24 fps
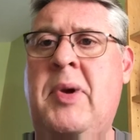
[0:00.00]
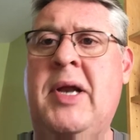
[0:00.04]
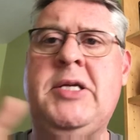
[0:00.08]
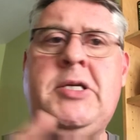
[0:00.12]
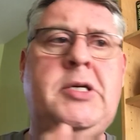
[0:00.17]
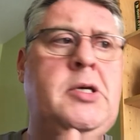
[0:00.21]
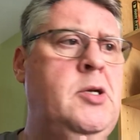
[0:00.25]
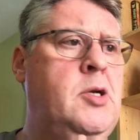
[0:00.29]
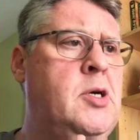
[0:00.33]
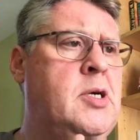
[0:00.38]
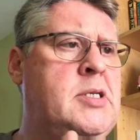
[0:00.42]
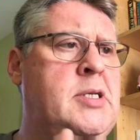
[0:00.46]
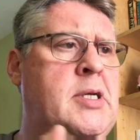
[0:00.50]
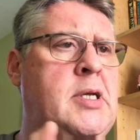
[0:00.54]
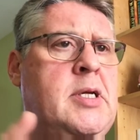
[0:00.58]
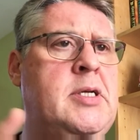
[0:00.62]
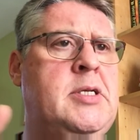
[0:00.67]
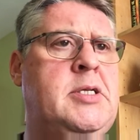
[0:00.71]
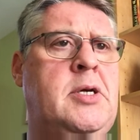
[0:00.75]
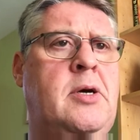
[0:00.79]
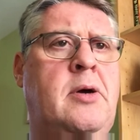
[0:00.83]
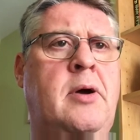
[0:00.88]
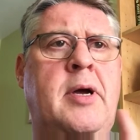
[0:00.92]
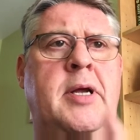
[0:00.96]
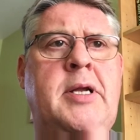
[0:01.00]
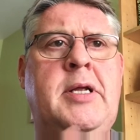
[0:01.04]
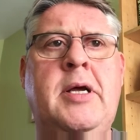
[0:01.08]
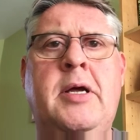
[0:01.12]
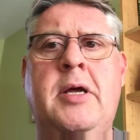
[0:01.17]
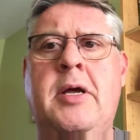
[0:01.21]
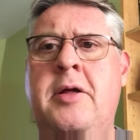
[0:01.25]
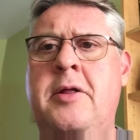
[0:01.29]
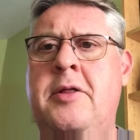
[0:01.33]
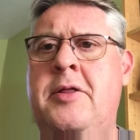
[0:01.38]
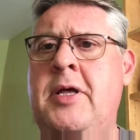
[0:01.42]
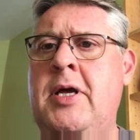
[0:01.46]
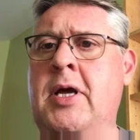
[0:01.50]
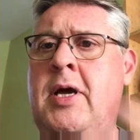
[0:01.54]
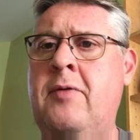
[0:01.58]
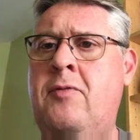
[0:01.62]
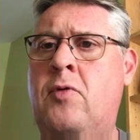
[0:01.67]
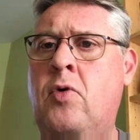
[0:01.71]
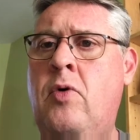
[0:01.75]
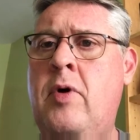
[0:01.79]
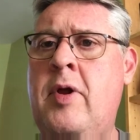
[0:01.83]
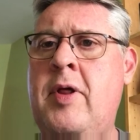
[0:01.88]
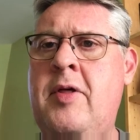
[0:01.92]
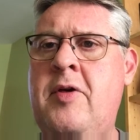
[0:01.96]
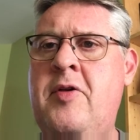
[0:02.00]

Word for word: But as you look to the side, think of all